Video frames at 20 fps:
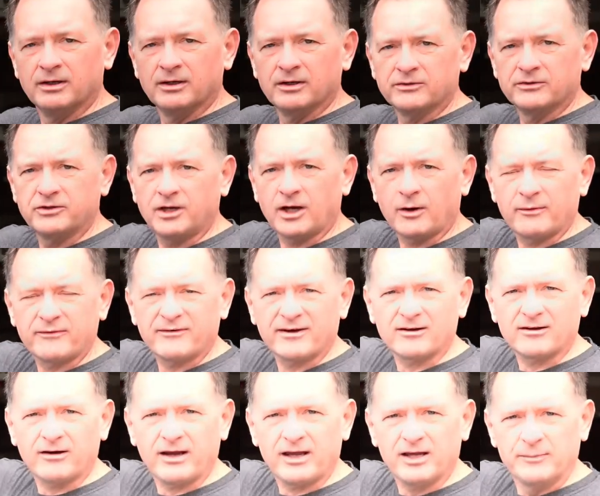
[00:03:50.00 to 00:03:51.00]
So now we've
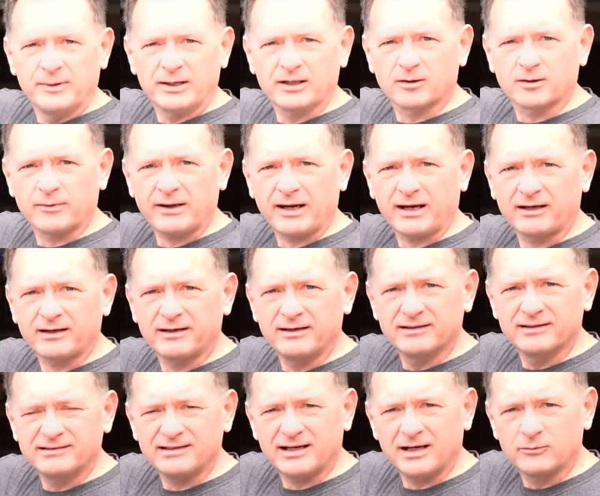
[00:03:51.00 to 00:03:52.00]
got our A-pillar bracket on
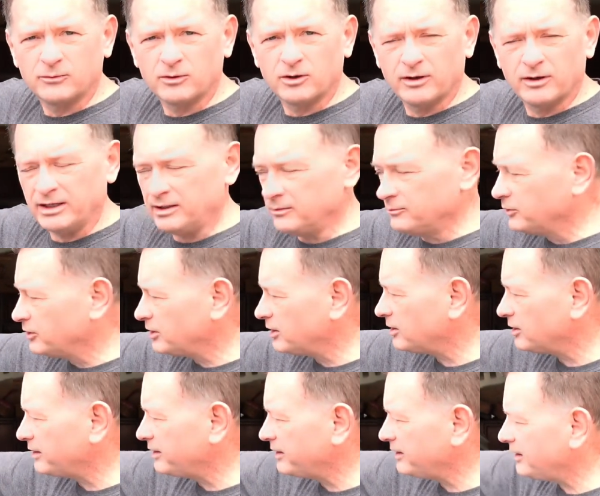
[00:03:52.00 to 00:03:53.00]
this side. We'll go ahead and put it
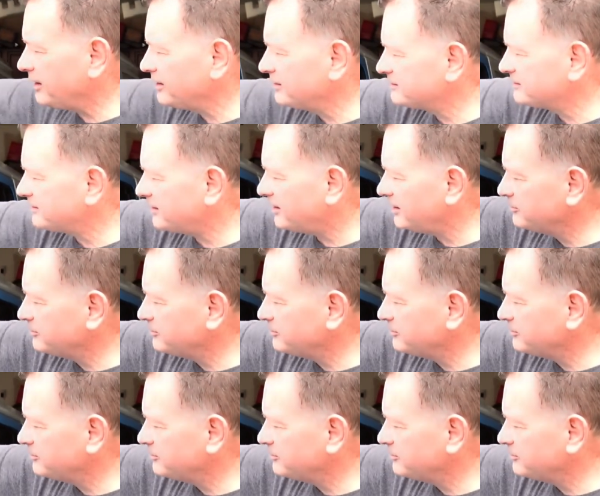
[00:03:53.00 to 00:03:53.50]
on the other side.